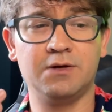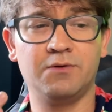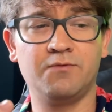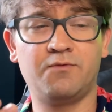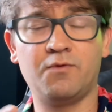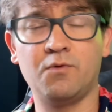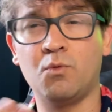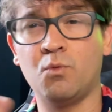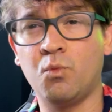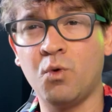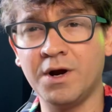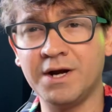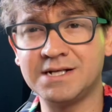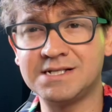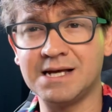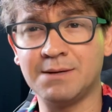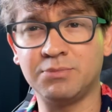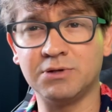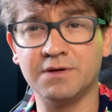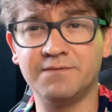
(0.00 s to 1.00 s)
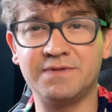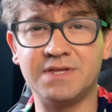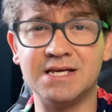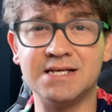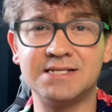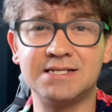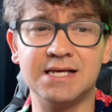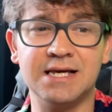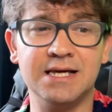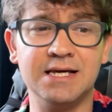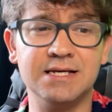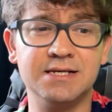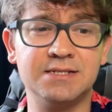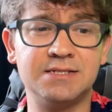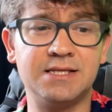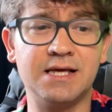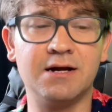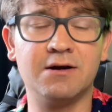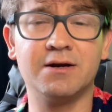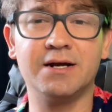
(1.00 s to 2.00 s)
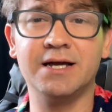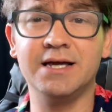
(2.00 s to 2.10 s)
One example of this is there